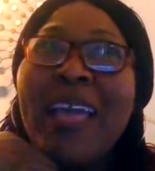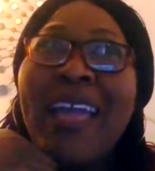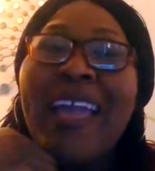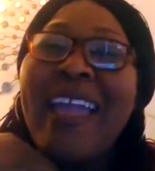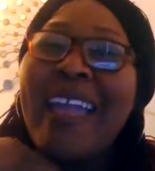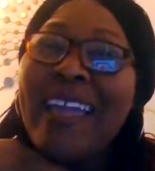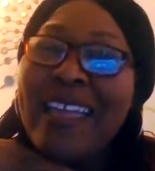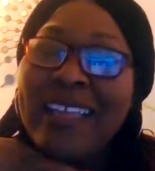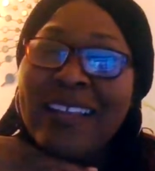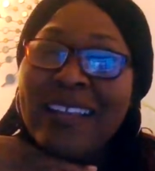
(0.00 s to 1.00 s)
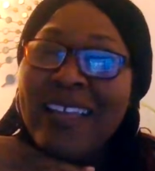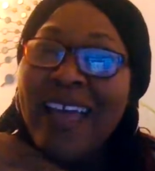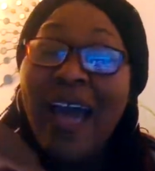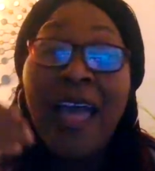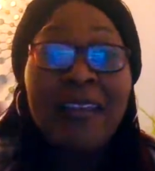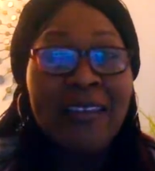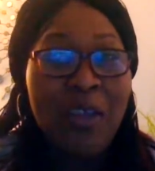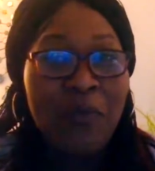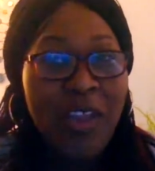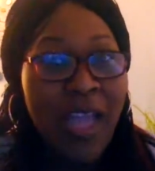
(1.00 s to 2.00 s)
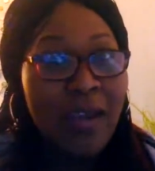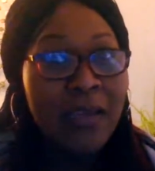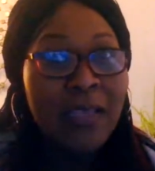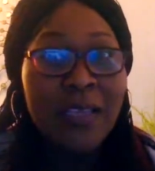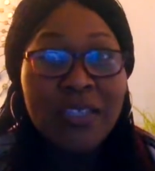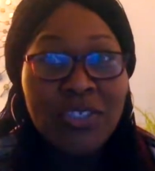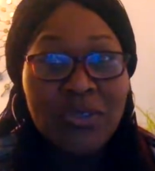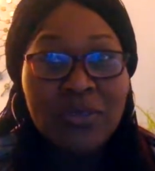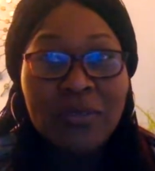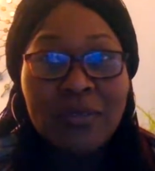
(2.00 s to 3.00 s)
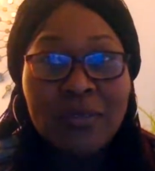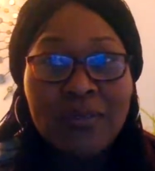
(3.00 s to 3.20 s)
And I never had any issues.